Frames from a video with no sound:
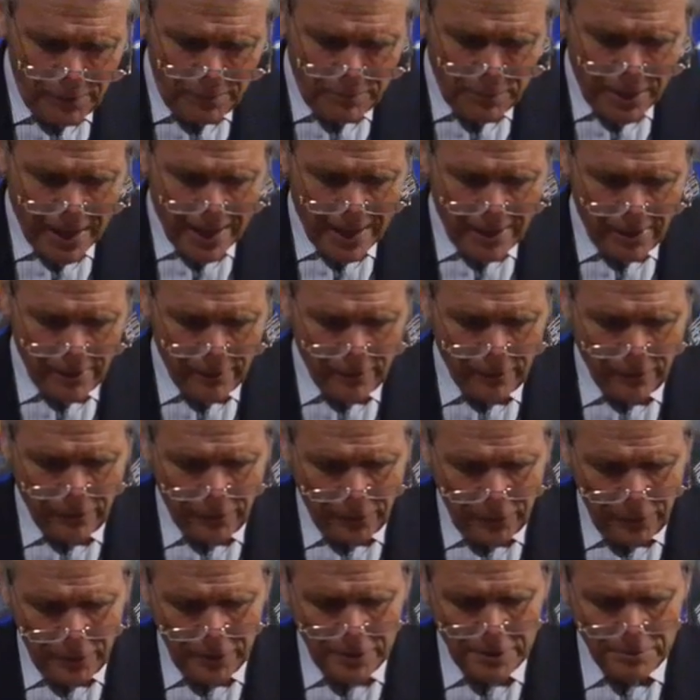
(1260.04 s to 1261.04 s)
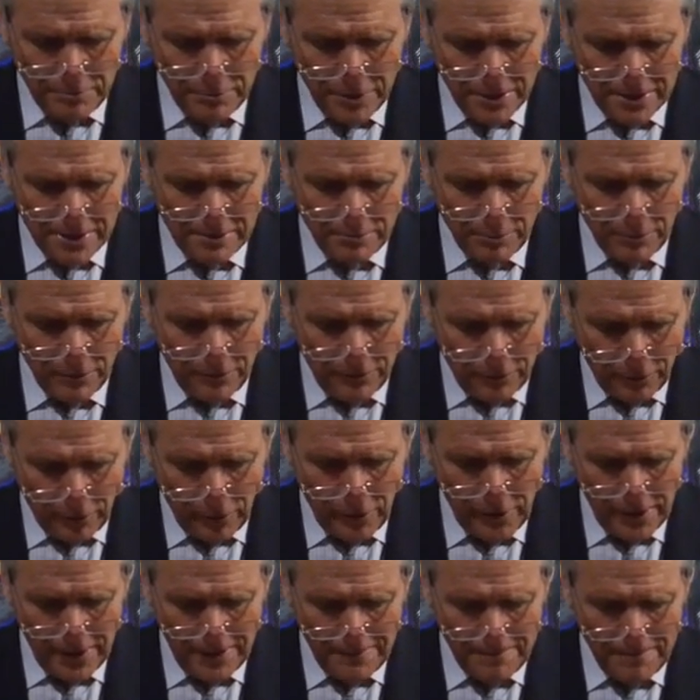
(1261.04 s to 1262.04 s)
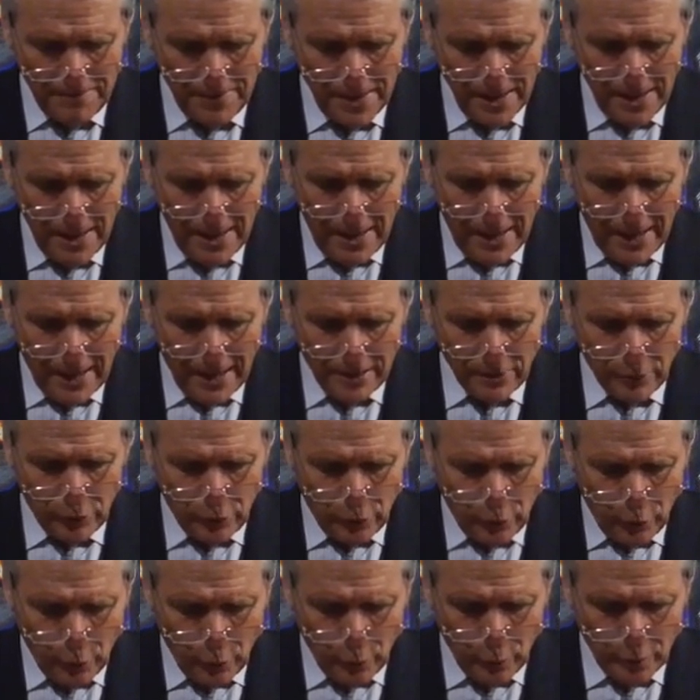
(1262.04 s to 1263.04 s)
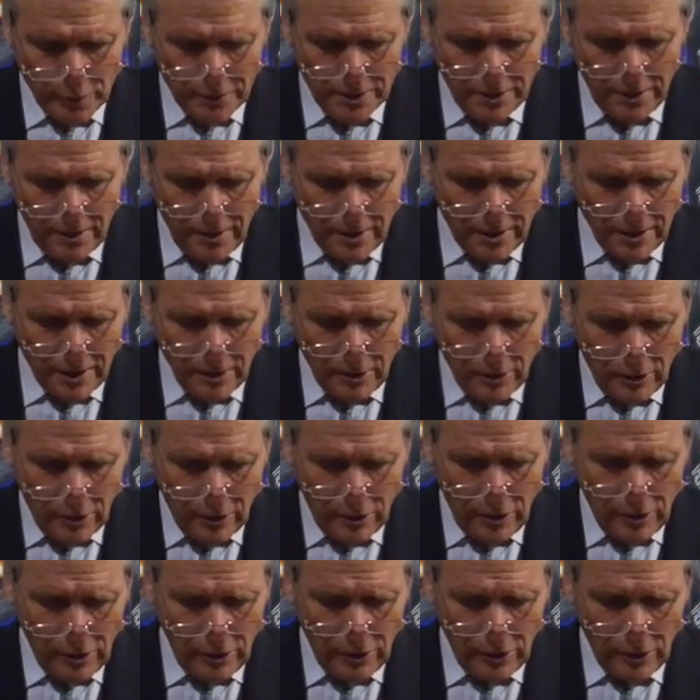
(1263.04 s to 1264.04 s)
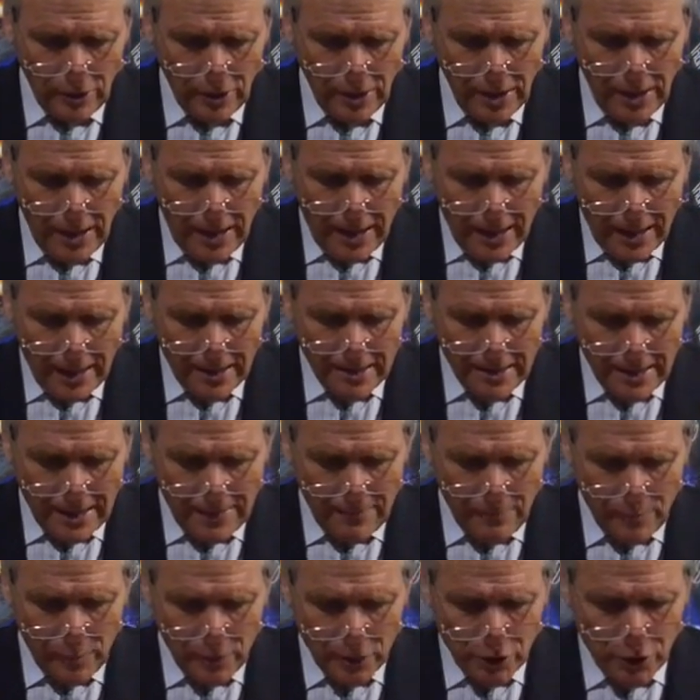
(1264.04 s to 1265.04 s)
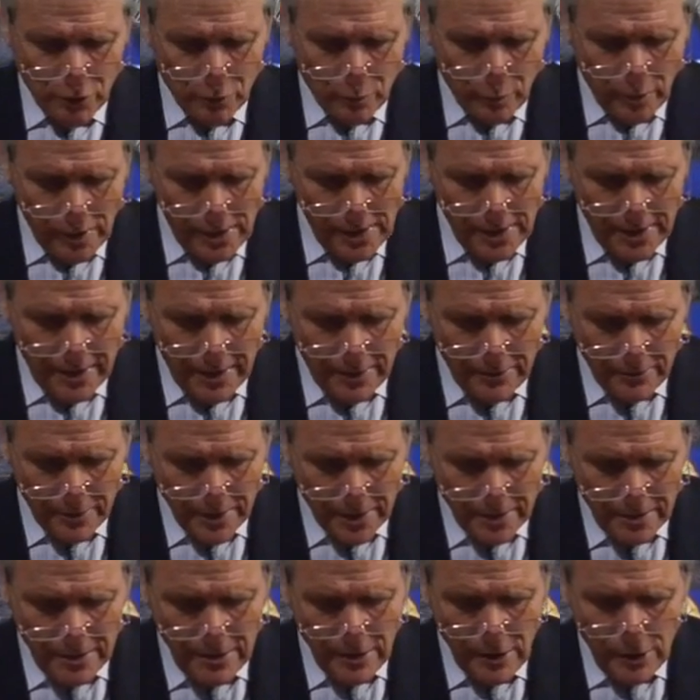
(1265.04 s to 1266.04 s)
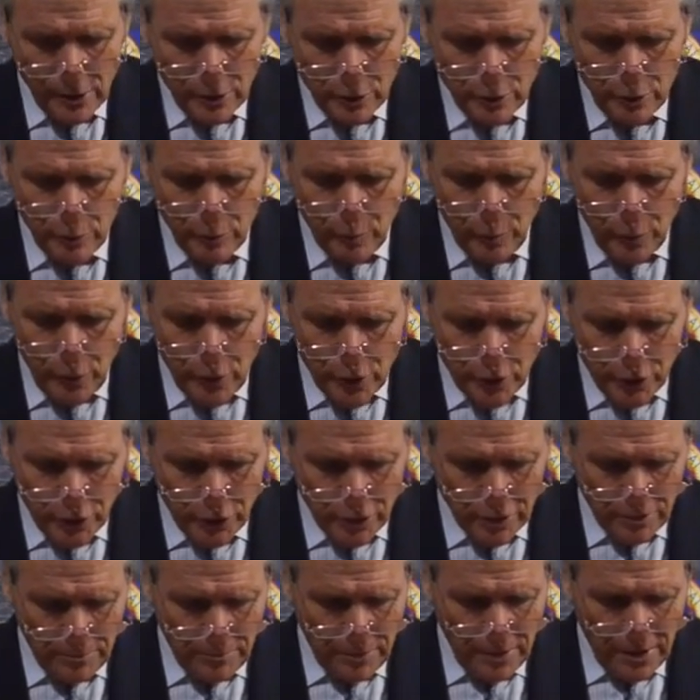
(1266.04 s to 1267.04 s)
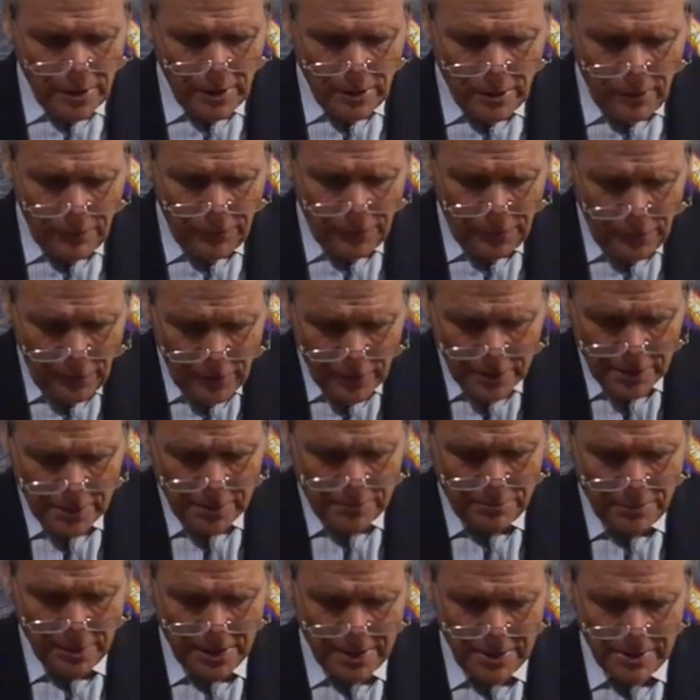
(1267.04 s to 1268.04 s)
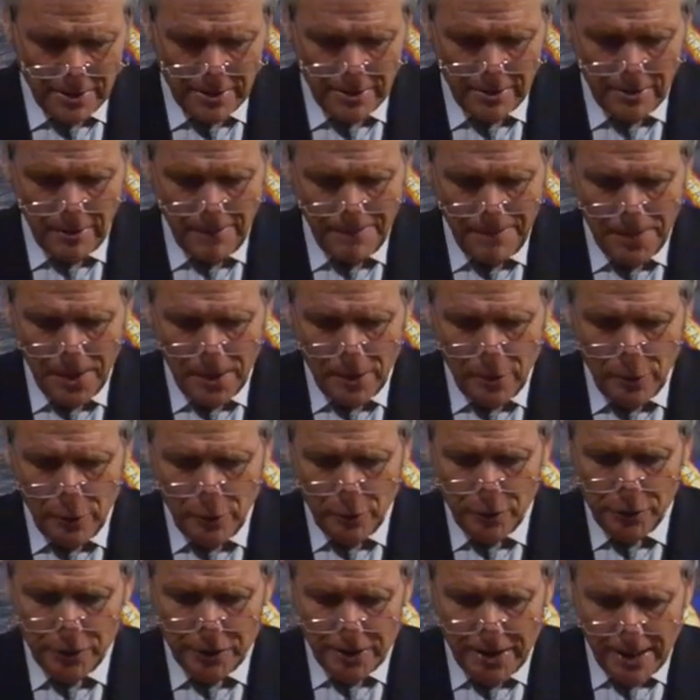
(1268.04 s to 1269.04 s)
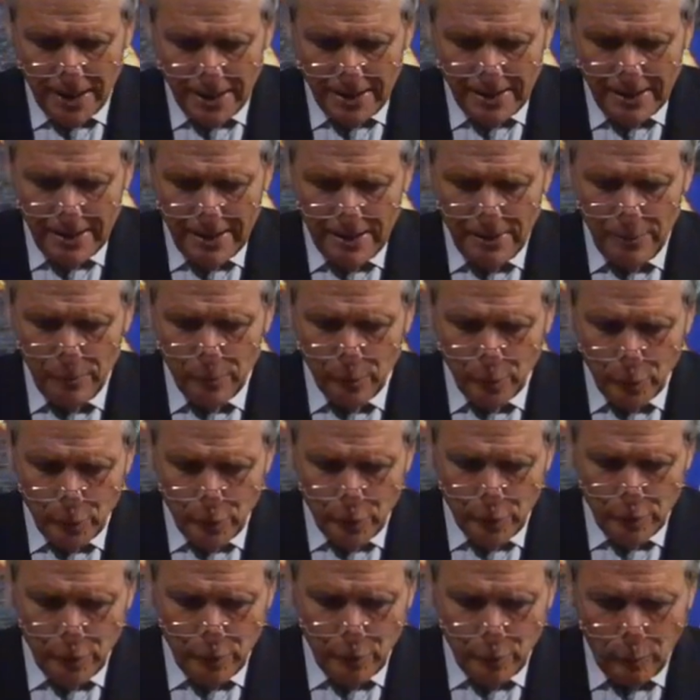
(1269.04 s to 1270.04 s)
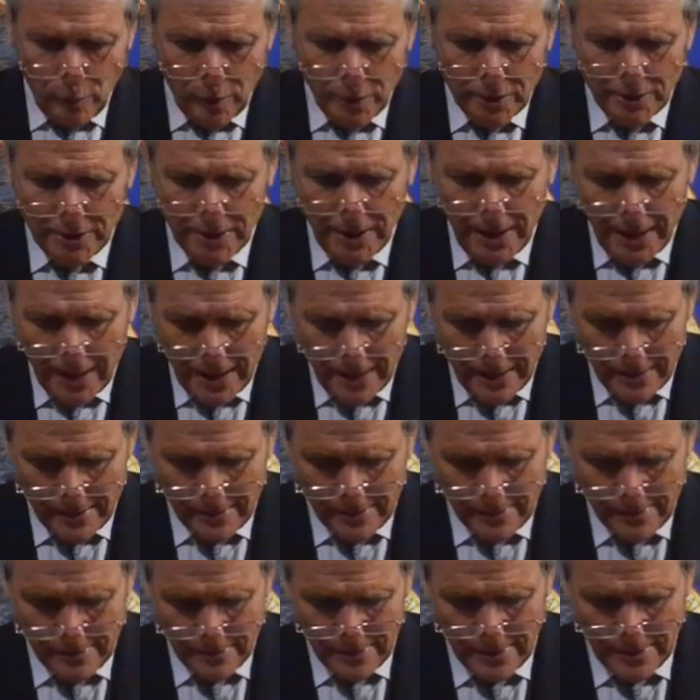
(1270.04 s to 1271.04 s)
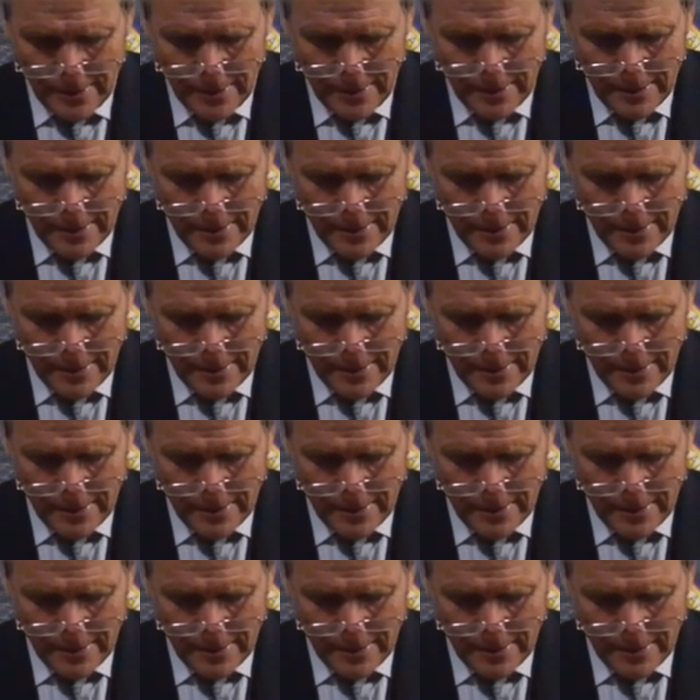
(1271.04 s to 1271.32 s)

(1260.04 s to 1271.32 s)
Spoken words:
the power of the first beast before him, and causeth the earth and them which dwell therein to worship the first beast, whose deadly wound was healed.